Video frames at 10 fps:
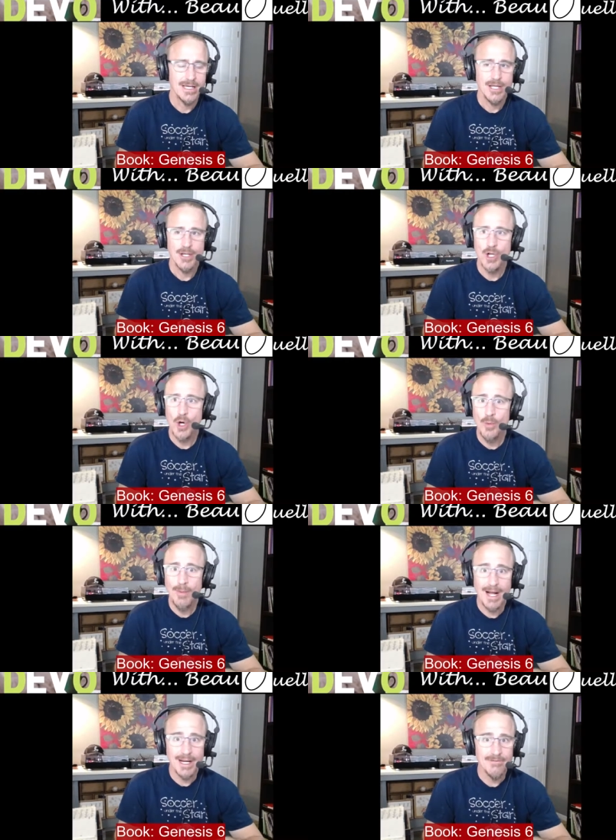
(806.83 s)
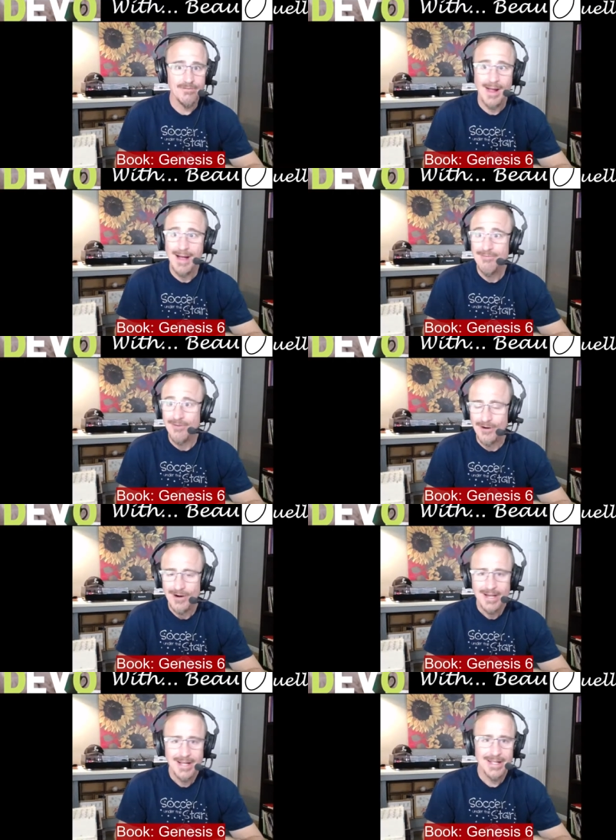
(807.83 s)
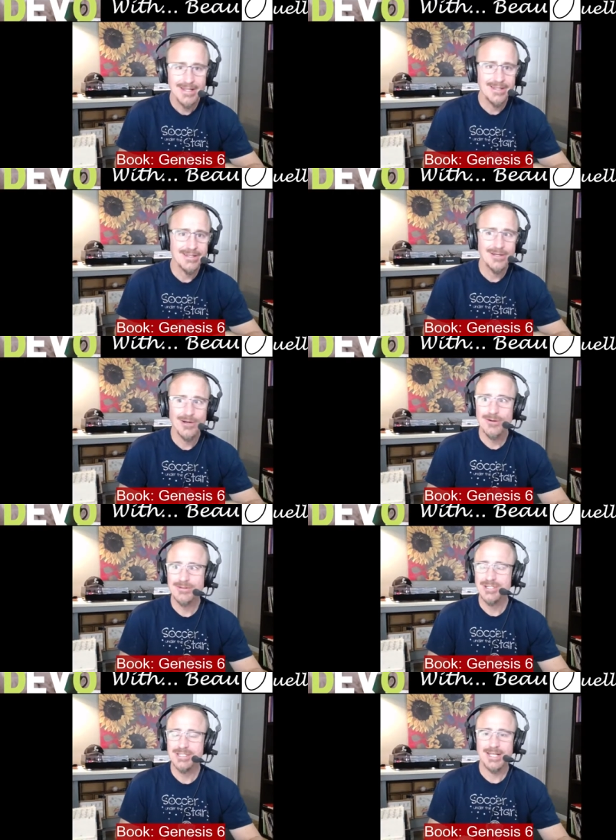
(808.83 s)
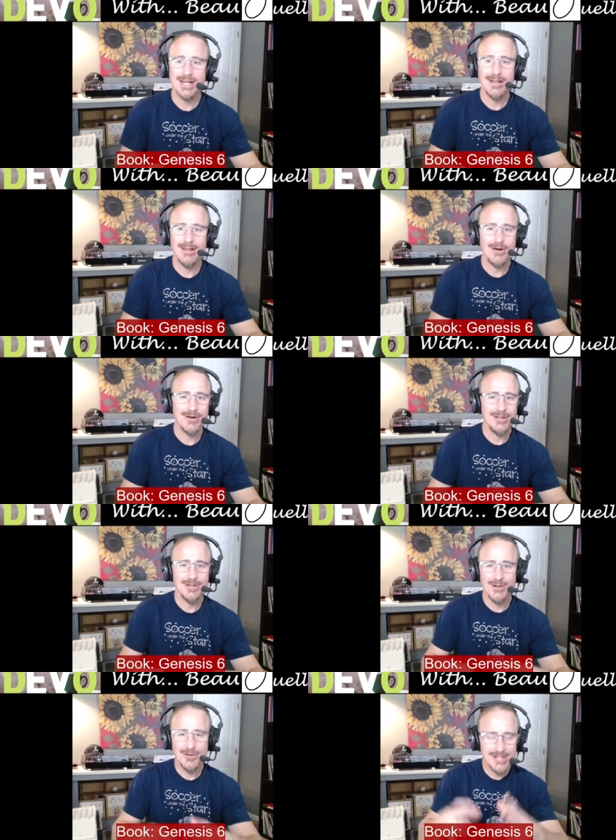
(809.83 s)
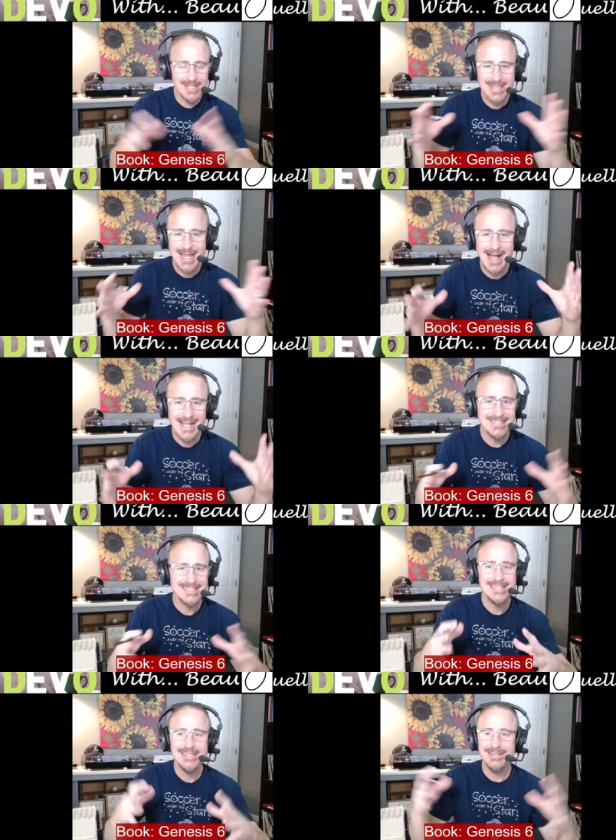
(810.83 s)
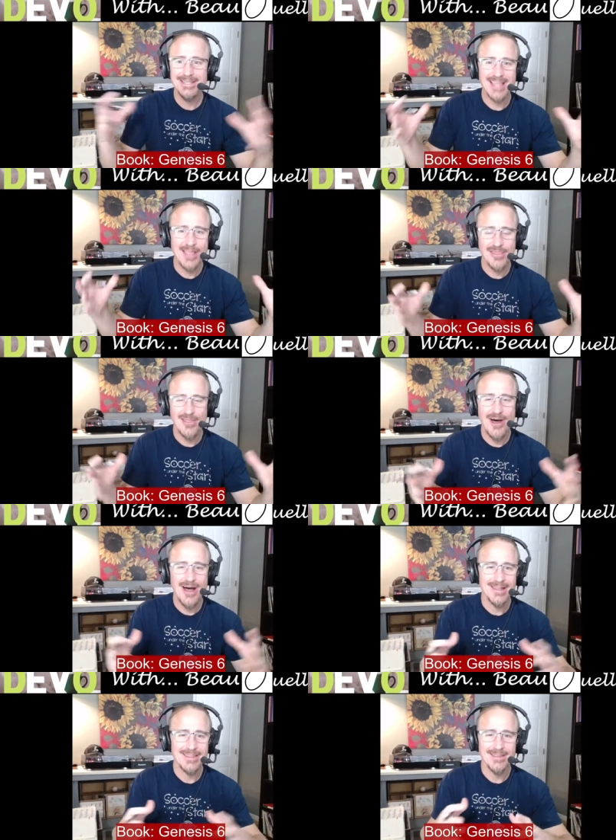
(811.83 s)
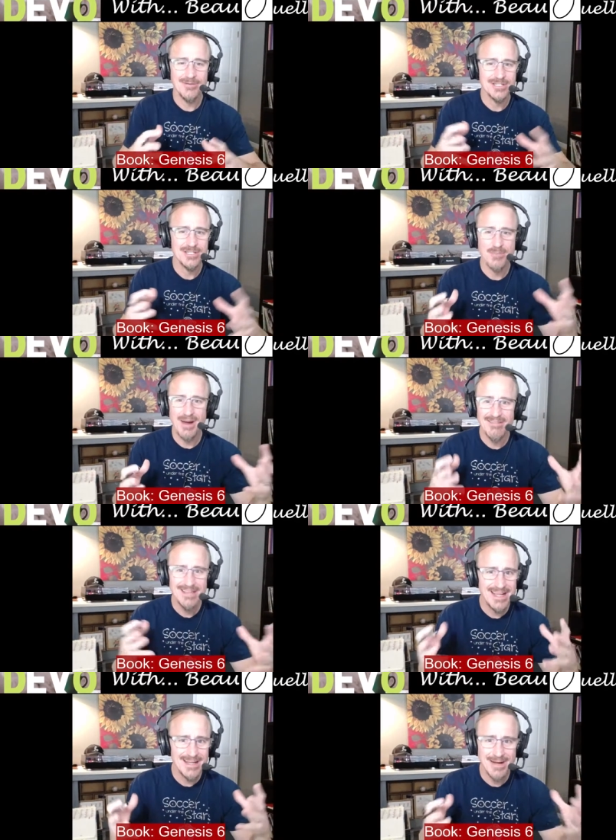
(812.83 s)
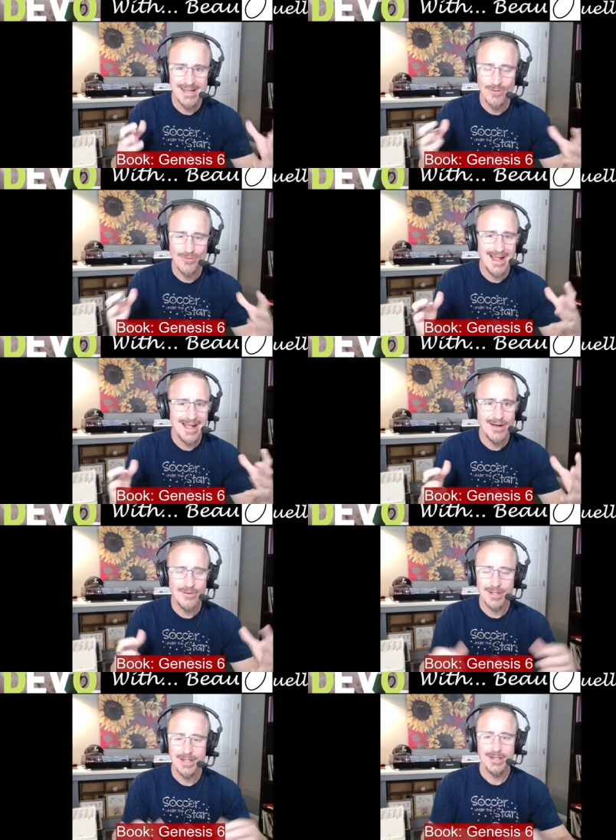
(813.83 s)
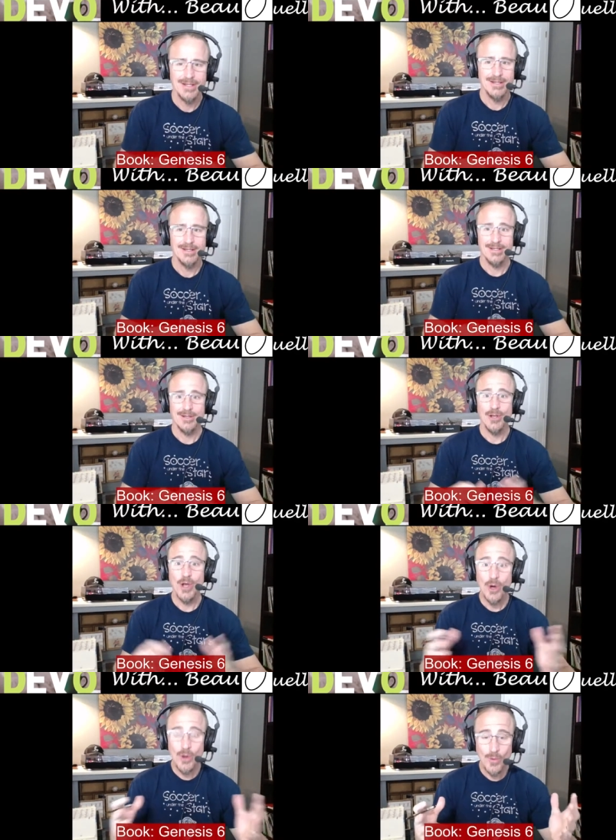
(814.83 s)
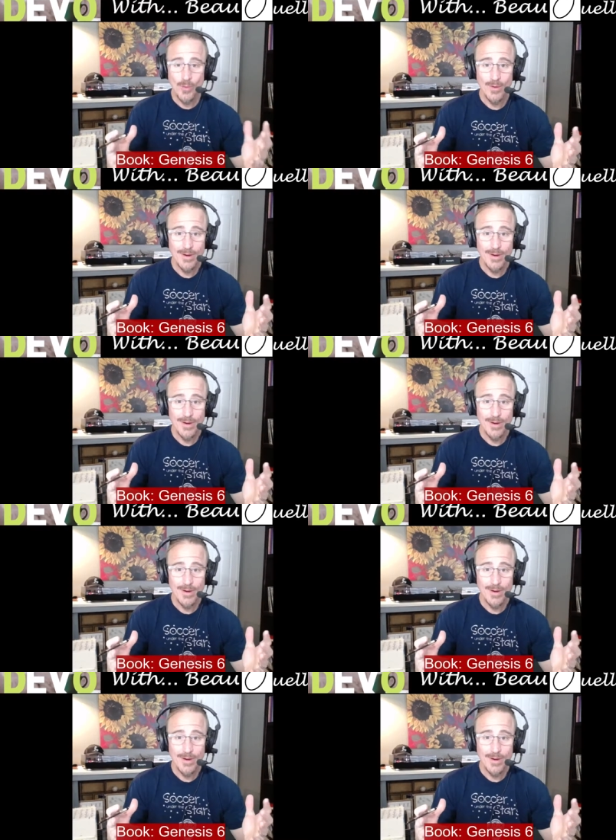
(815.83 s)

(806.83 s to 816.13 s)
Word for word: nobody forever and you know it's just kind of you know you get that idea you get that thought that there was just barely anybody around no